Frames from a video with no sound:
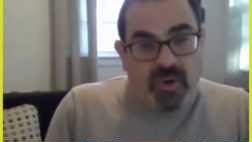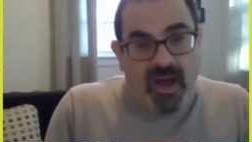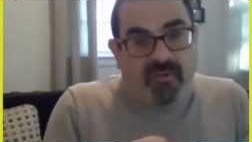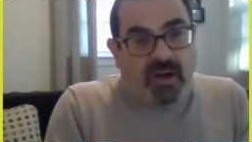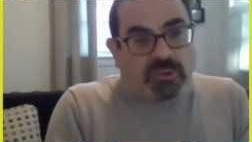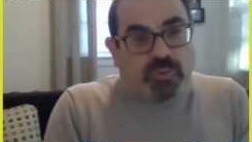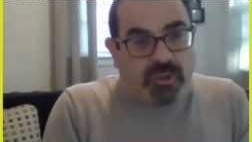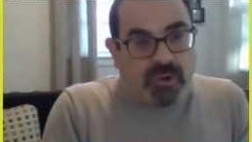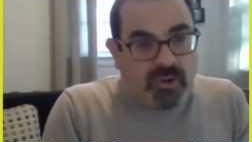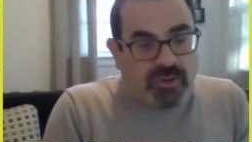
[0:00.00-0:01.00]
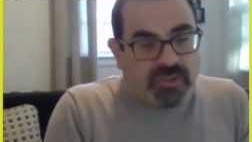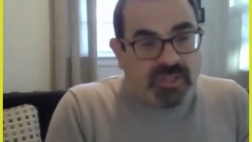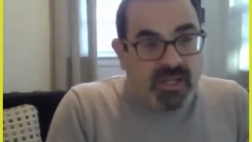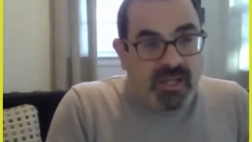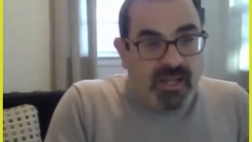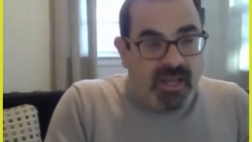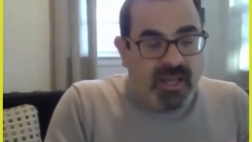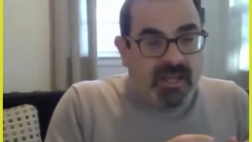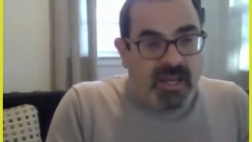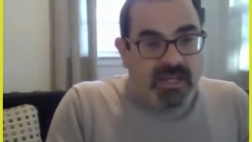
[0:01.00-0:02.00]
if you have entrepreneurs
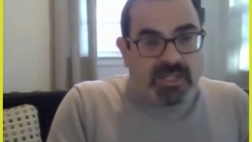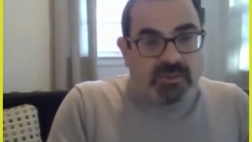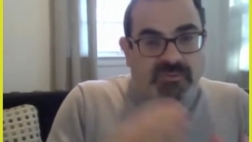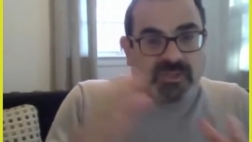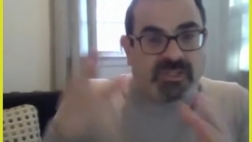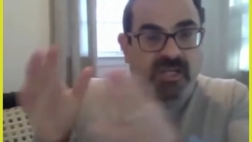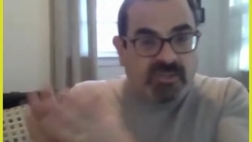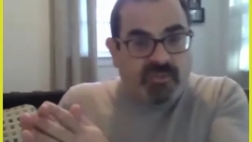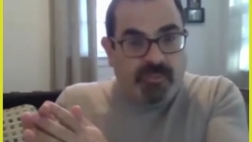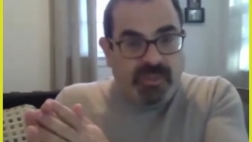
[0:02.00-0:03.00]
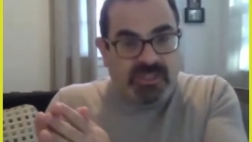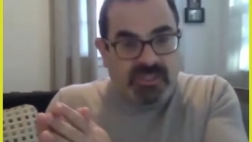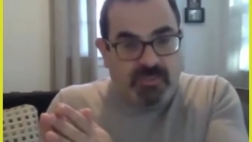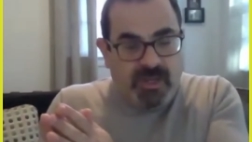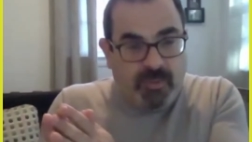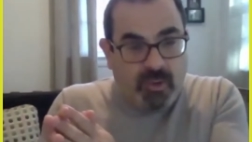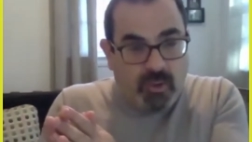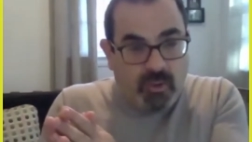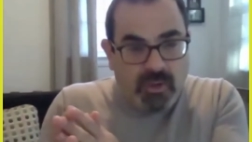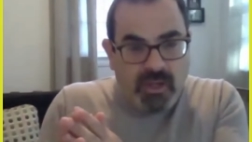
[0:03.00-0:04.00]
engaging with successful business
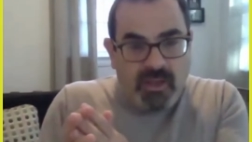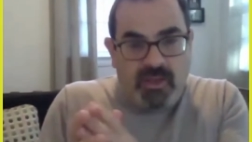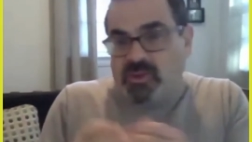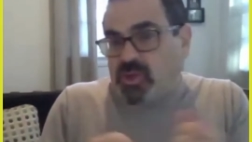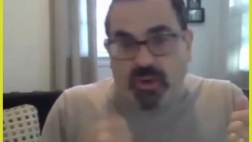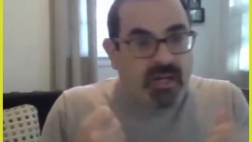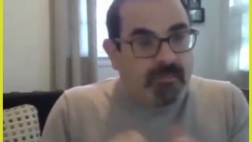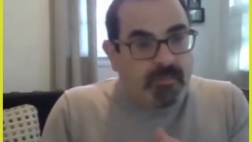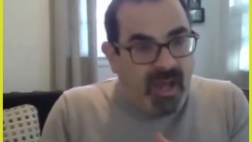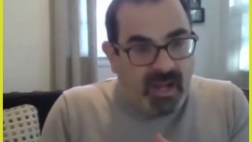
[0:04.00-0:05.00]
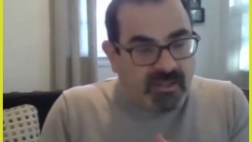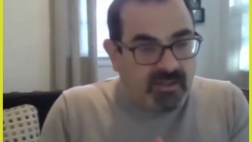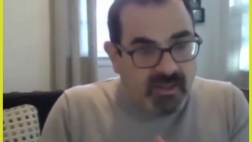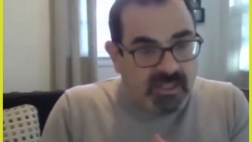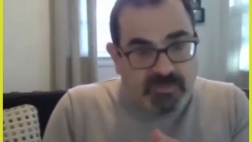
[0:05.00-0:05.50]
people, there's great impact. And they